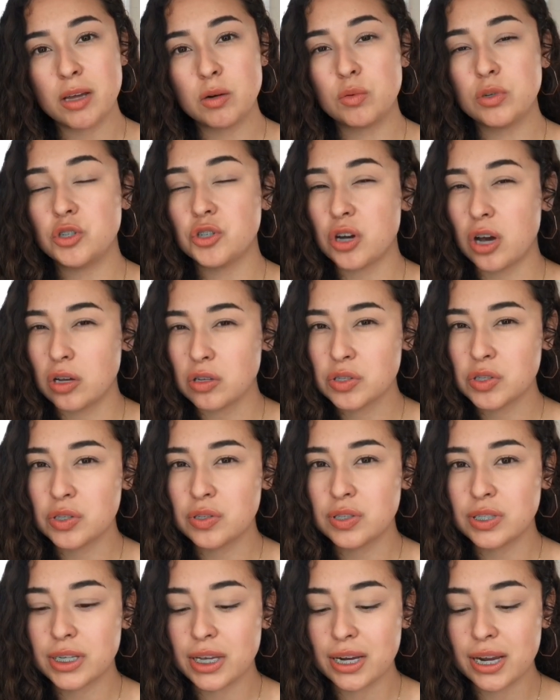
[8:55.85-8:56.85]
which also
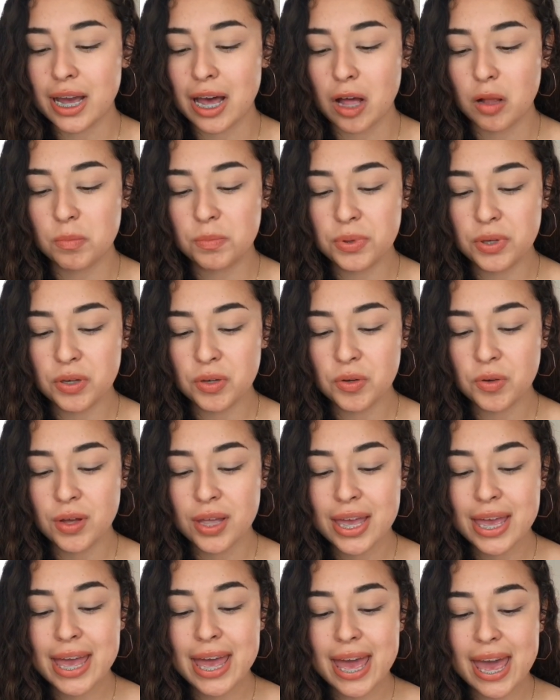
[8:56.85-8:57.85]
is going to help you,
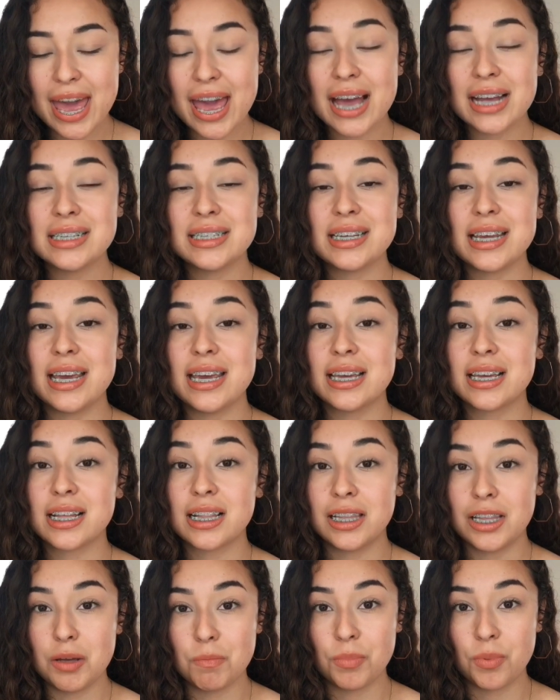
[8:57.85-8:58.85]
and a
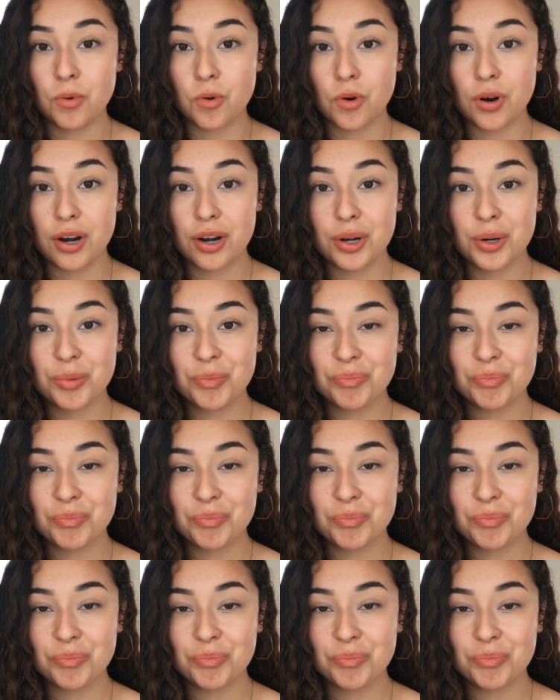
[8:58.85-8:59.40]
clipboard.